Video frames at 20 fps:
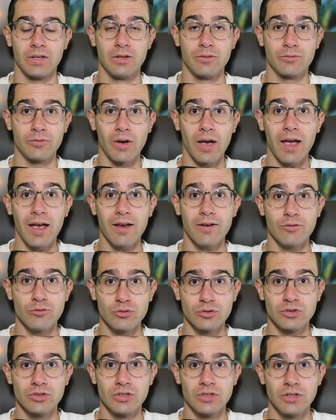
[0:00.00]
If
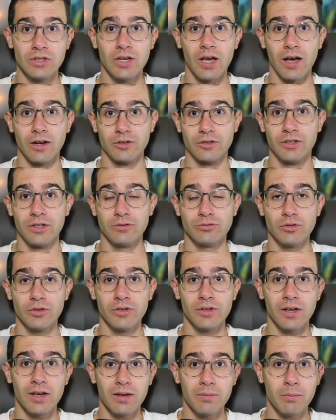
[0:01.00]
every city had a different
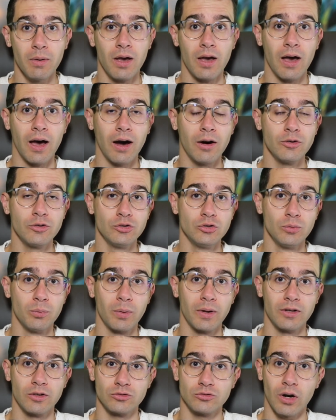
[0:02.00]
time, how do you
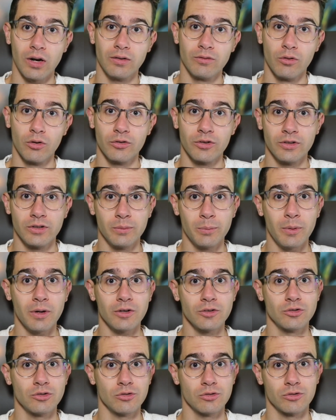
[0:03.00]
plan arrivals and
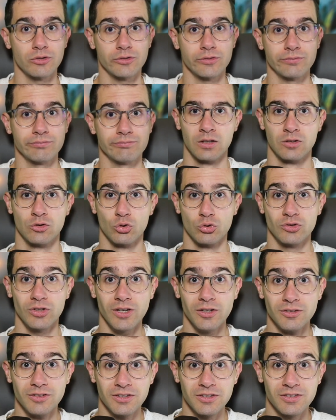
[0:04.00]
departures? So
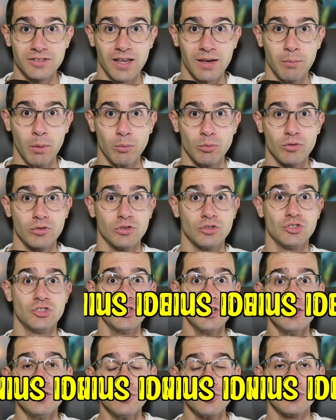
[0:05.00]
scientists came up with a
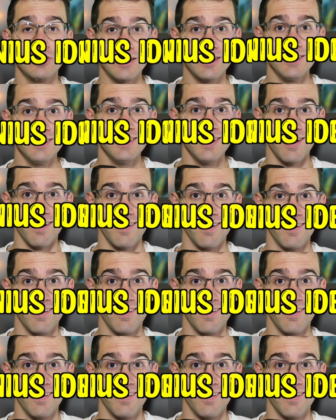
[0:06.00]
genius idea.